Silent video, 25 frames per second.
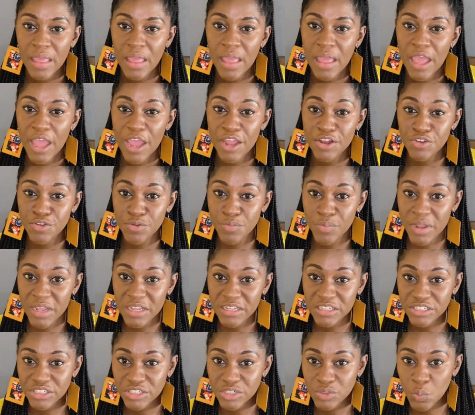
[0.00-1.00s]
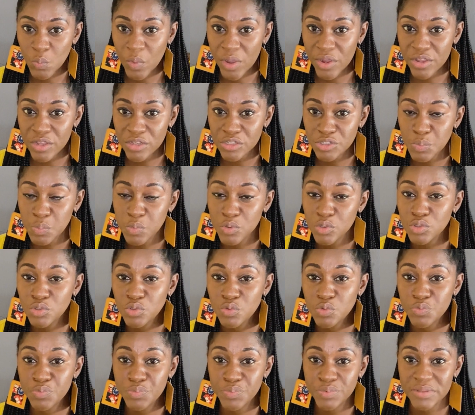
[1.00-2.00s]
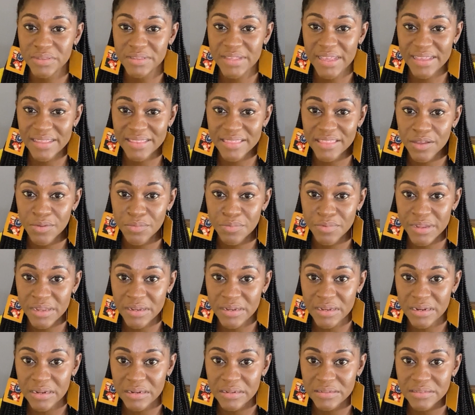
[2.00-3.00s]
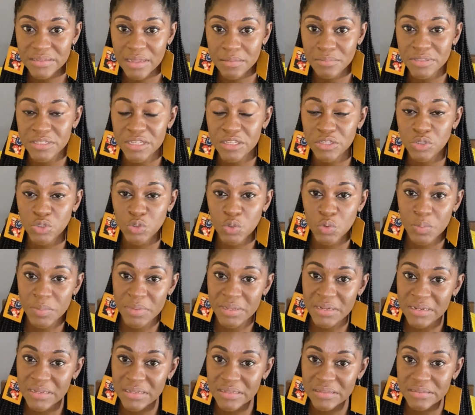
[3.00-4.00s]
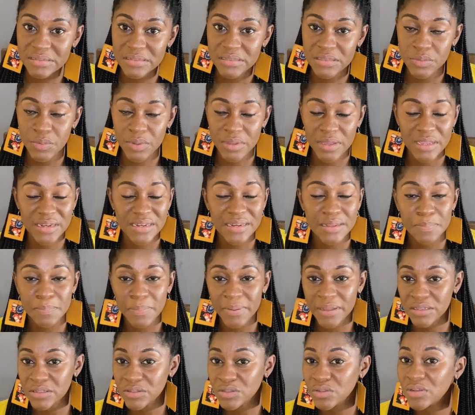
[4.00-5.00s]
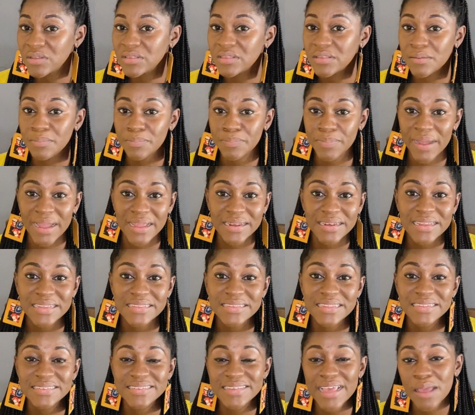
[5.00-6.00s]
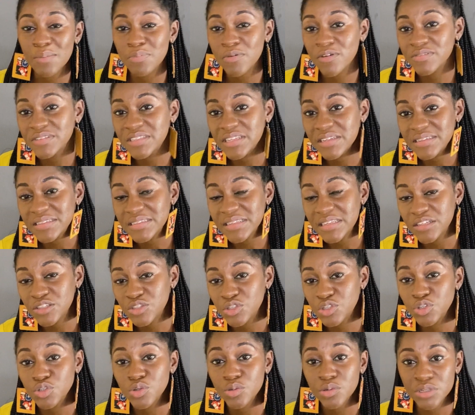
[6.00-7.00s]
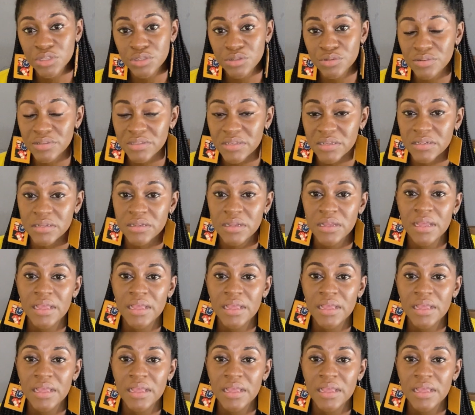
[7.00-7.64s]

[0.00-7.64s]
a duration where you're supposed to take the reading. Some say 2 minutes, 3. It depends on the brand and the type of test kit you are using.